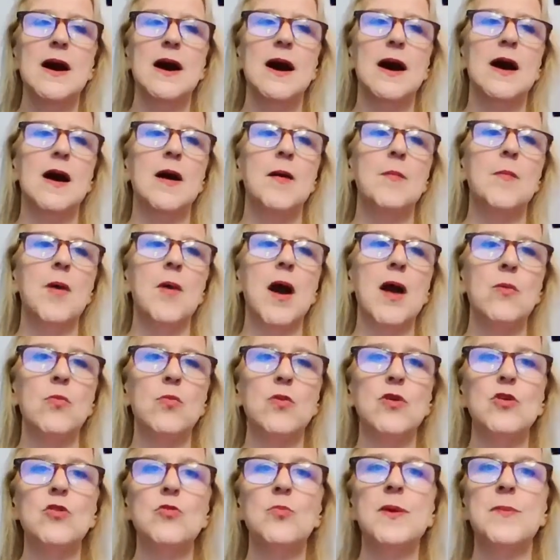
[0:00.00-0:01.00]
I
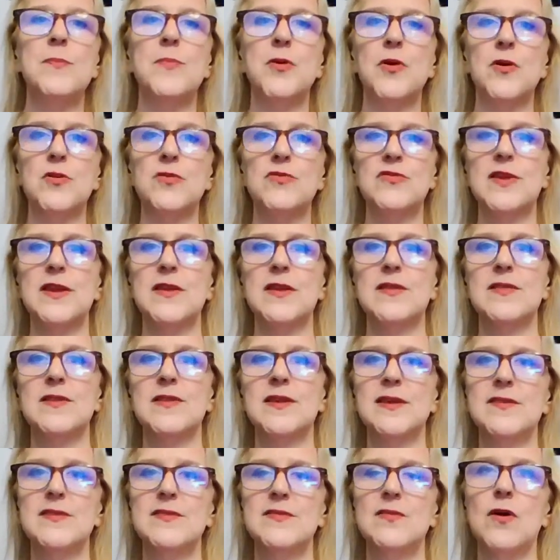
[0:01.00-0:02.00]
will be posting
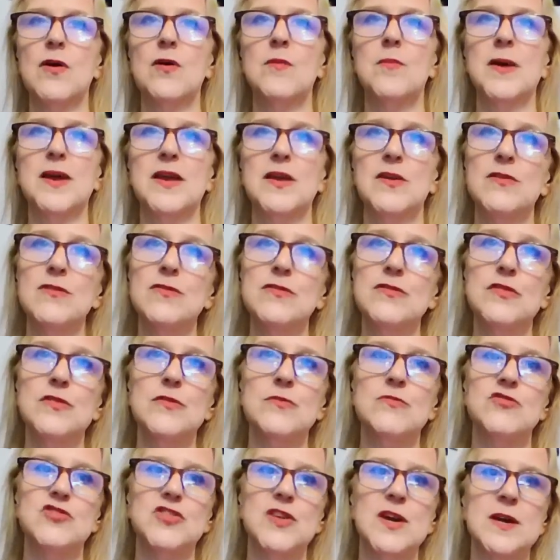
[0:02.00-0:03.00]
these on my
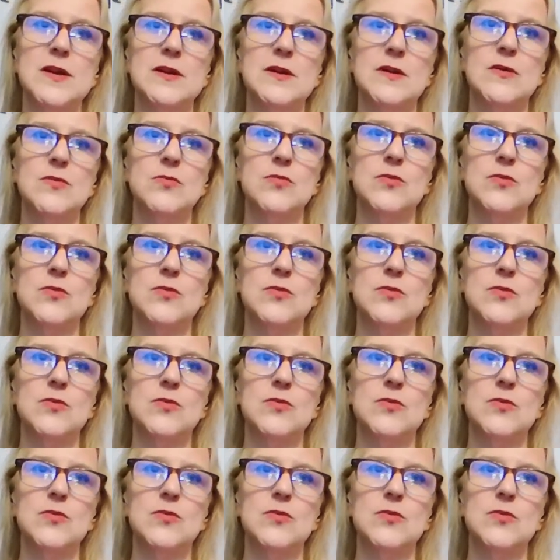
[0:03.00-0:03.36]
YouTube channel,